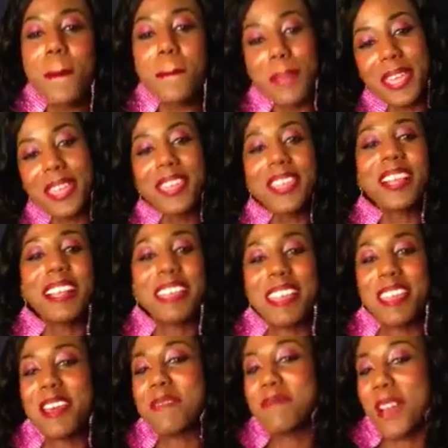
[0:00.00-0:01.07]
Be
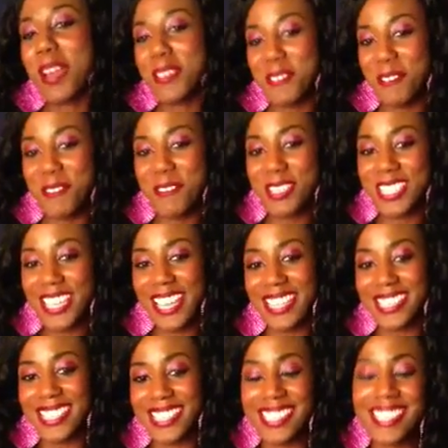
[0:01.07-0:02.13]
clear about your
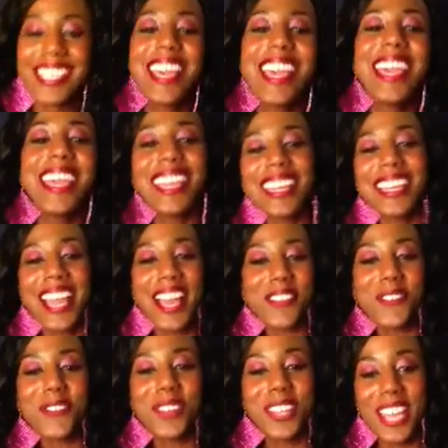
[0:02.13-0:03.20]
intentions. In
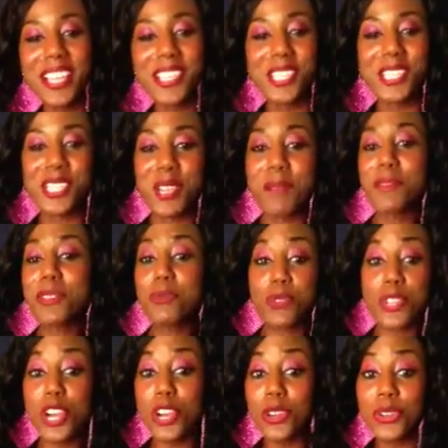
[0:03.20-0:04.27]
casual relationships,
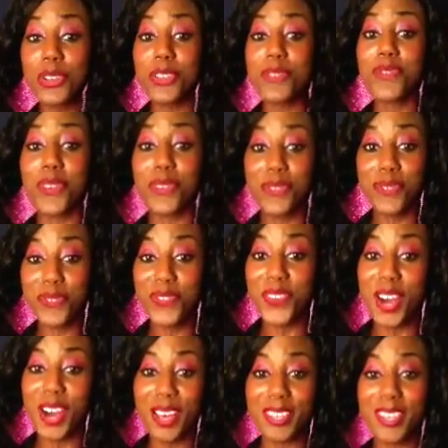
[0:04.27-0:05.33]
we are looking for
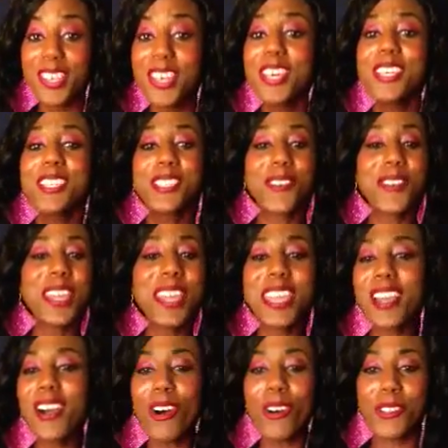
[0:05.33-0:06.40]
fun. So
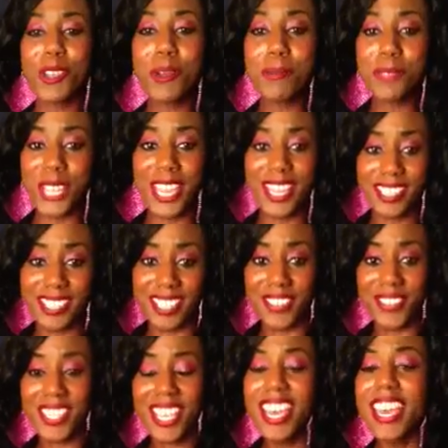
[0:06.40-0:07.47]
here are the
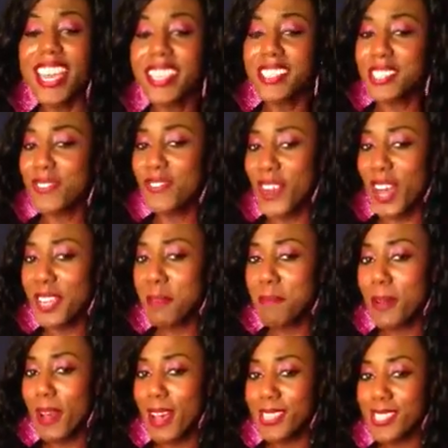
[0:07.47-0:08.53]
objectives. It's to find a
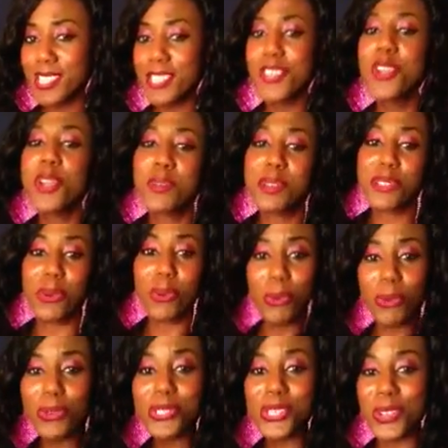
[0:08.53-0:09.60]
person who is
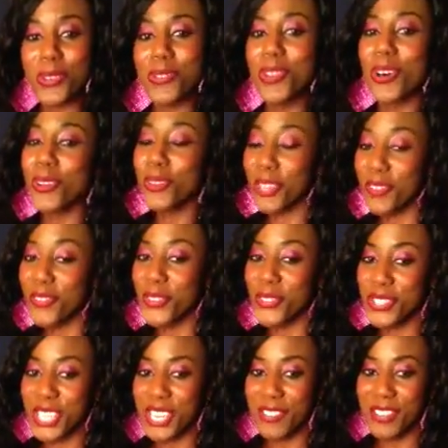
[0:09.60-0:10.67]
also not looking for a
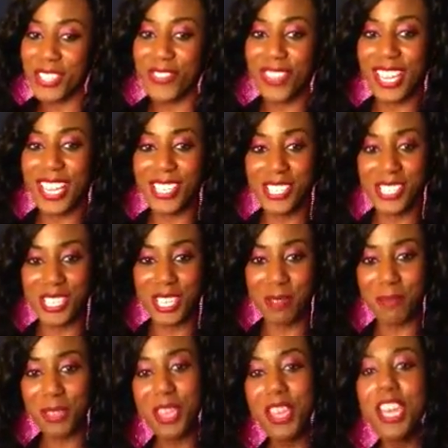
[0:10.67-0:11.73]
serious
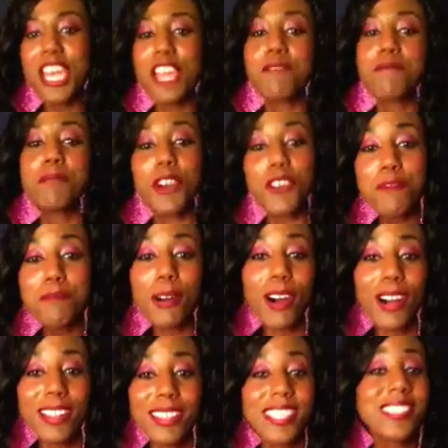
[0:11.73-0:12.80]
relationship. If both
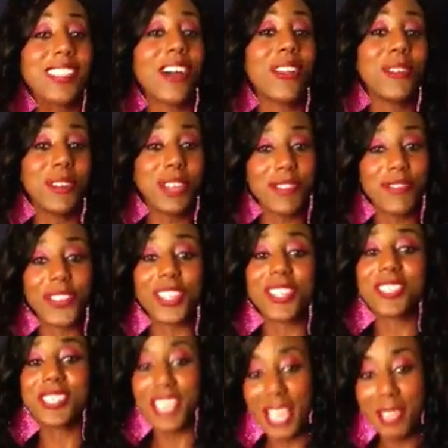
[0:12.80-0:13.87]
parties are looking for the
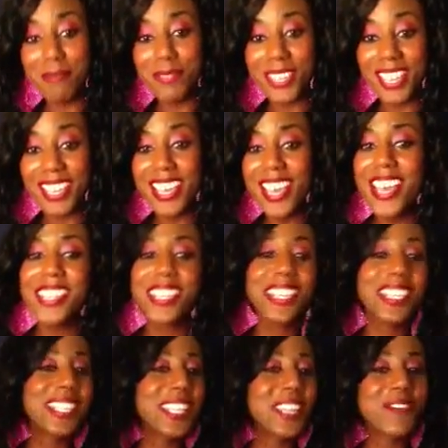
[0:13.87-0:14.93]
same thing,
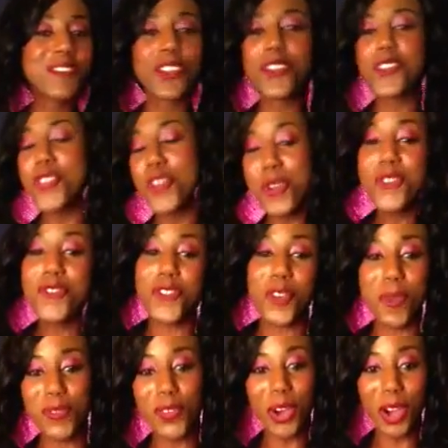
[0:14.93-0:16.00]
this leaves no
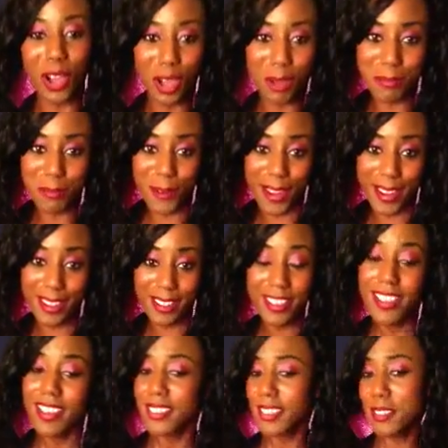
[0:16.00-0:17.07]
room for heartbreak.
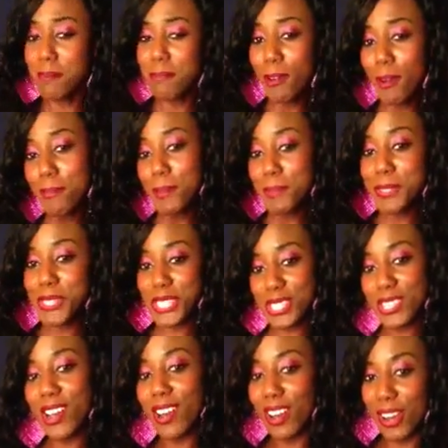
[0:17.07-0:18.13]
Now the problems
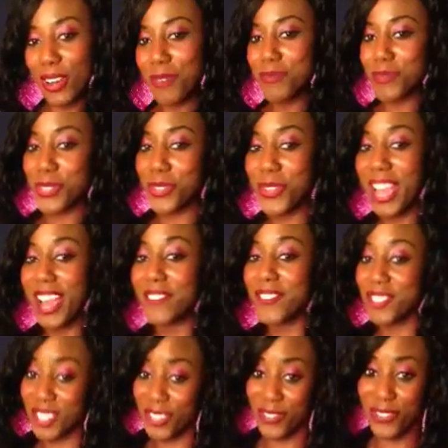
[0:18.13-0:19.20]
start when you have
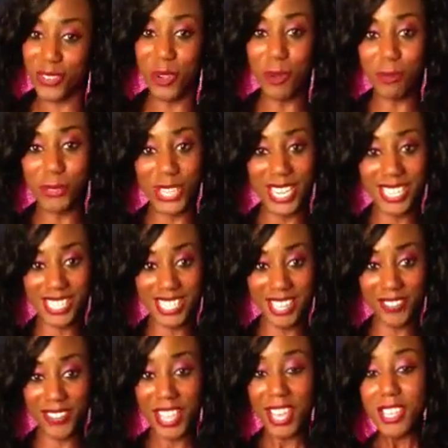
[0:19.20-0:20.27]
different
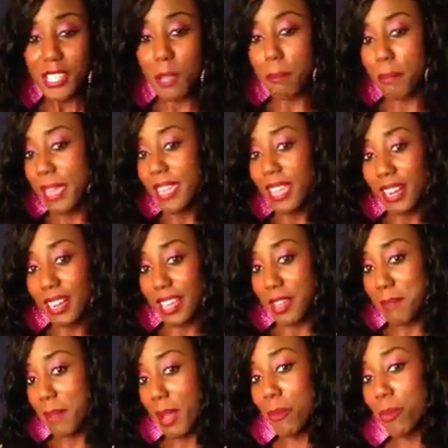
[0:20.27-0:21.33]
objectives. So be
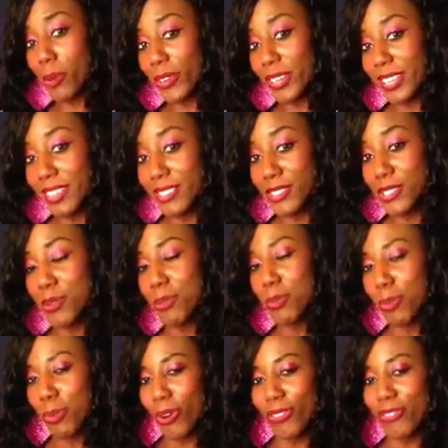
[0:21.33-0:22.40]
clear about what it is you
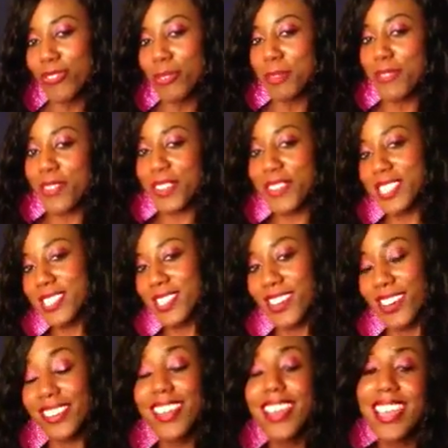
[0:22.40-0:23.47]
want from the very
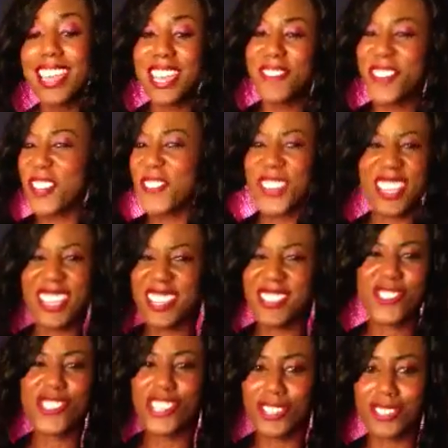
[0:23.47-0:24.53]
start, even if it
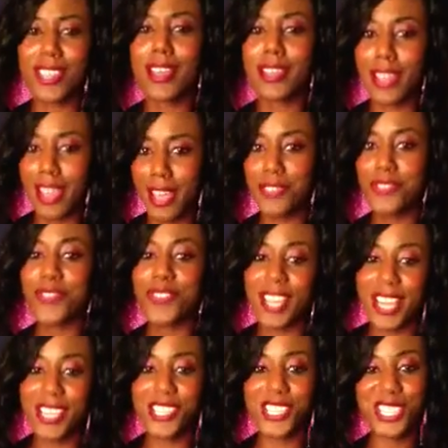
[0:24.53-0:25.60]
is just a casual
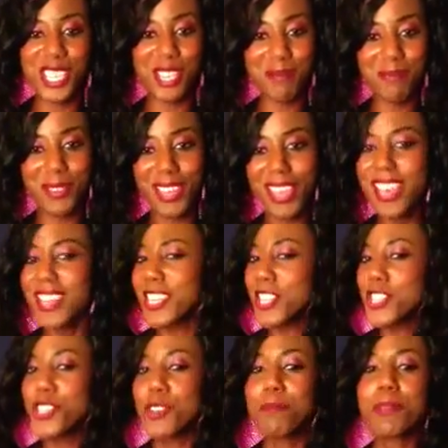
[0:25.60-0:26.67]
relationship. There
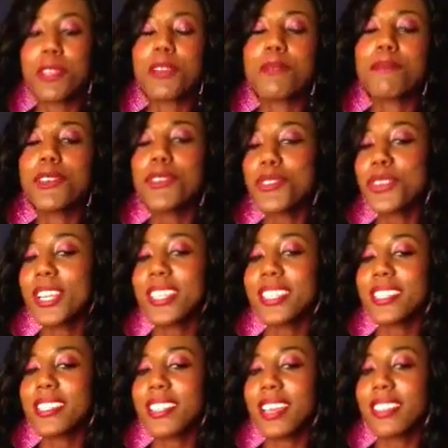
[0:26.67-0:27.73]
should be a mutual
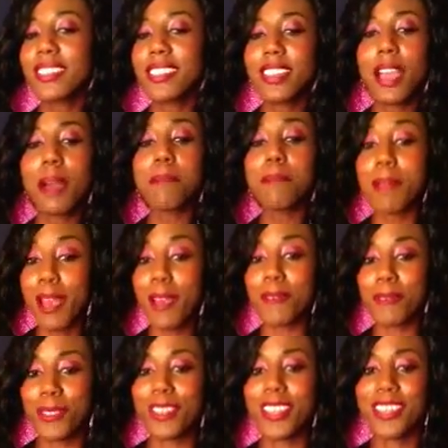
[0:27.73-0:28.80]
understanding
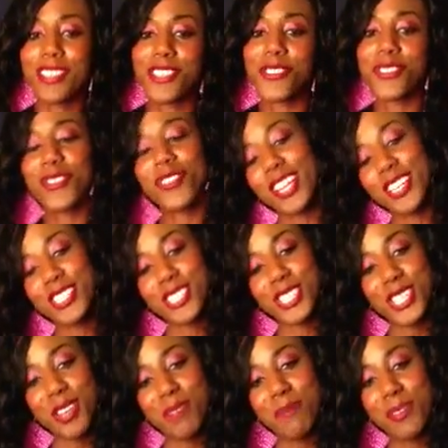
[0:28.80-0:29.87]
about the nature of the
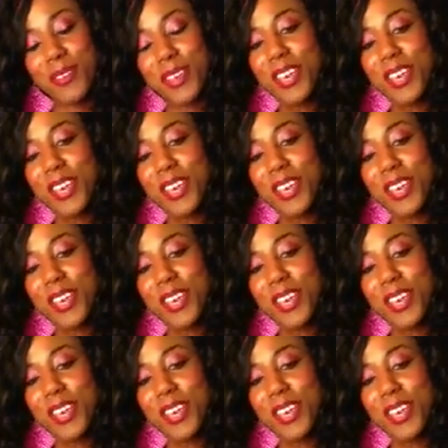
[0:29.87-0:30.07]
relationship.